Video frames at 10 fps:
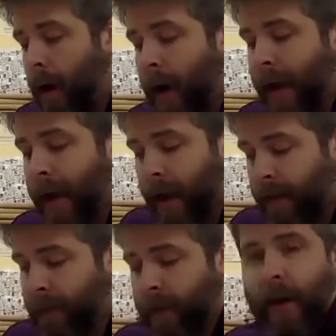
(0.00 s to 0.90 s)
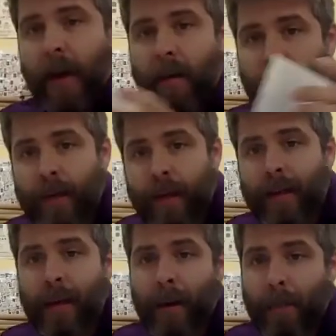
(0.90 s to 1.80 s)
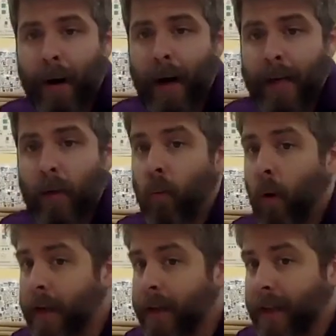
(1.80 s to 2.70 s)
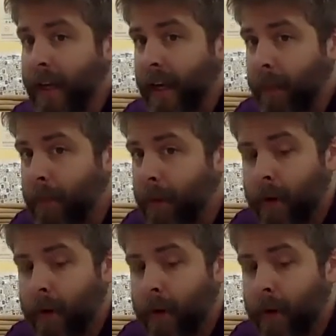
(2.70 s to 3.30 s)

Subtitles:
I have everything that my body wanted to keep